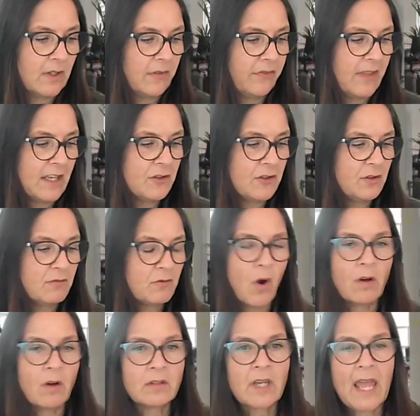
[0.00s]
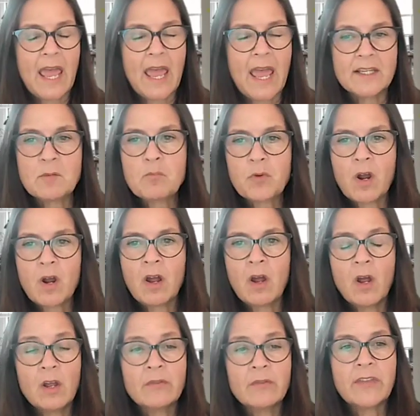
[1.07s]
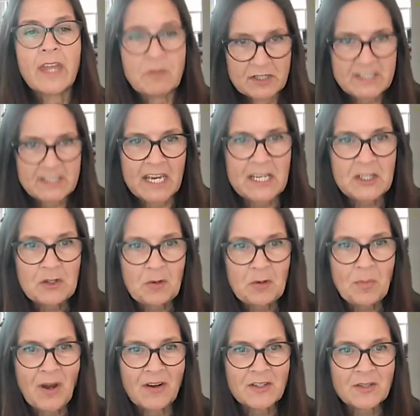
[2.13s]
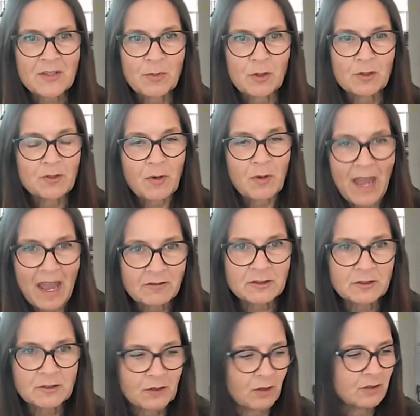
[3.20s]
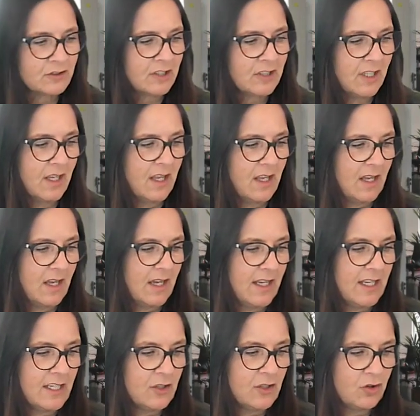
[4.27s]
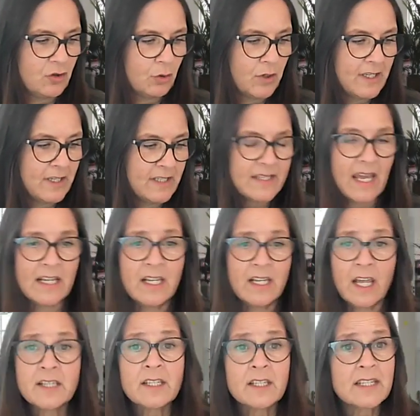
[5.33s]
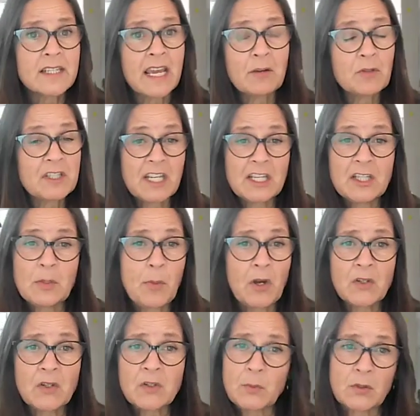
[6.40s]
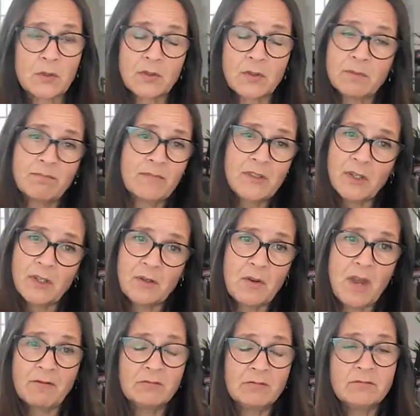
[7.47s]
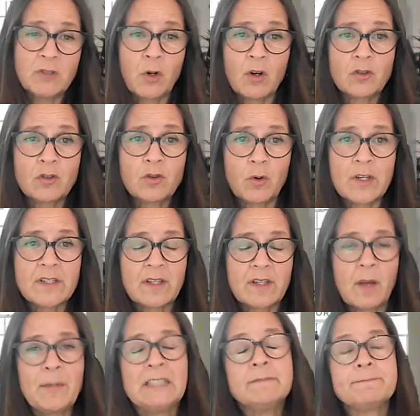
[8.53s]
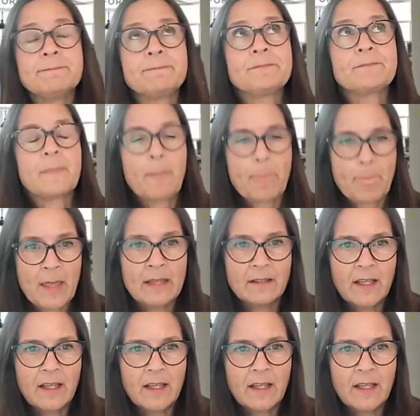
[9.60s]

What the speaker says: Then you've got Edinburgh, they retain your passport, you haven't got a choice, and London now retain your passport, so you haven't got a choice. I mean, okay,